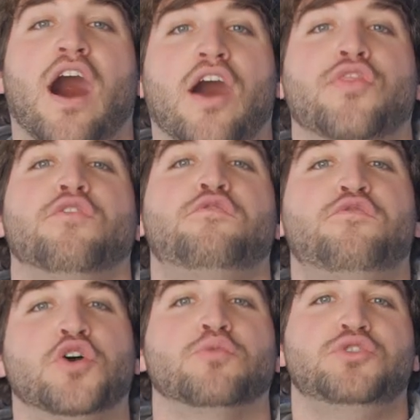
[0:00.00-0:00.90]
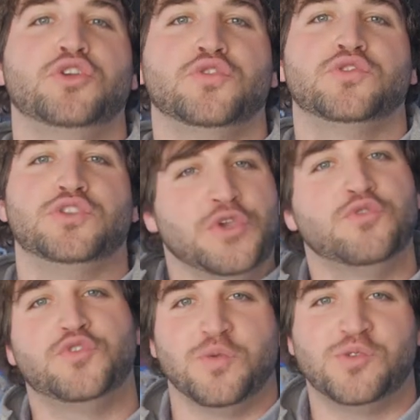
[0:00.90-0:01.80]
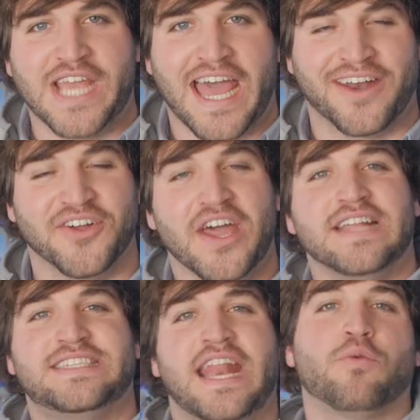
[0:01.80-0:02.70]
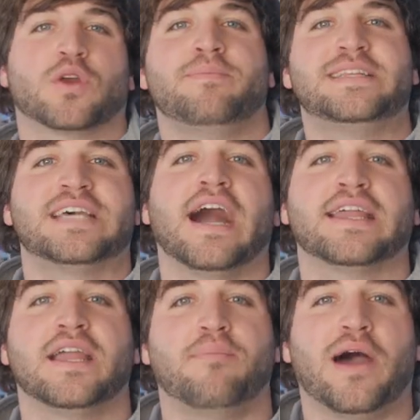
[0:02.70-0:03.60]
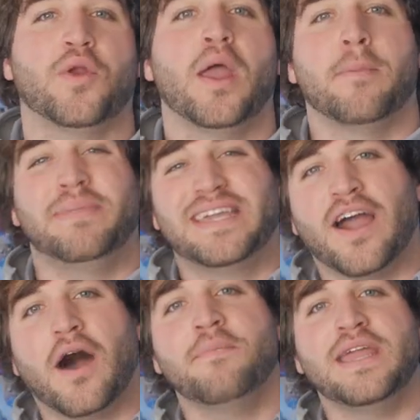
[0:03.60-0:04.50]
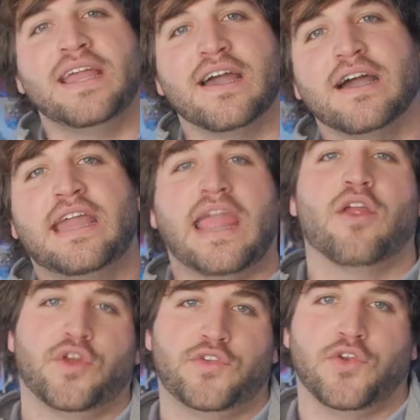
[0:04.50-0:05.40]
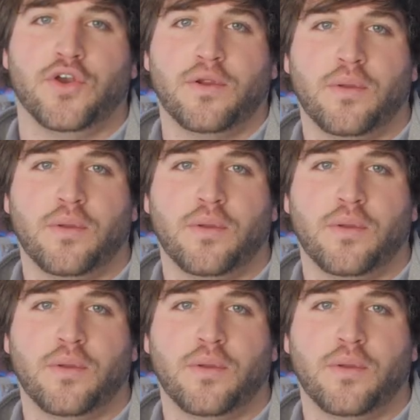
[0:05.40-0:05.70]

on the Film Dudes YouTube channel. Today we're gonna to be talking about becoming a character.